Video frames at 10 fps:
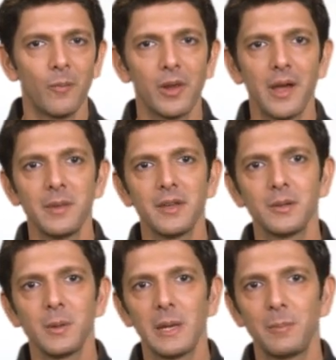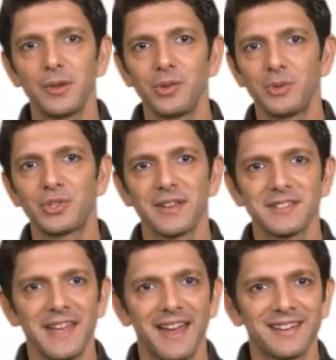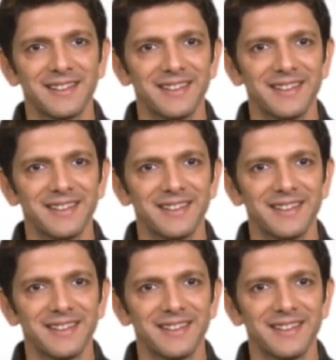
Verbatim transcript: Well, I'm here to help you do just that.